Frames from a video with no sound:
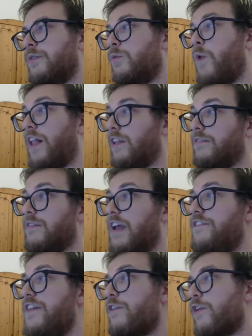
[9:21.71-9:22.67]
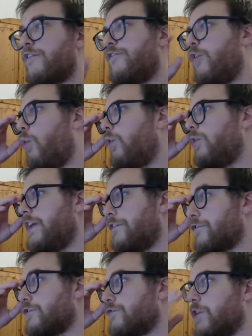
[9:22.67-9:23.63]
Well, if there are 4
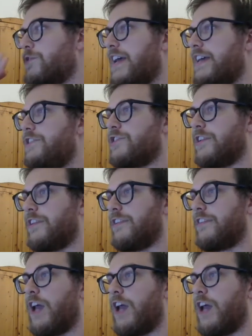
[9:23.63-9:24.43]
different rotations,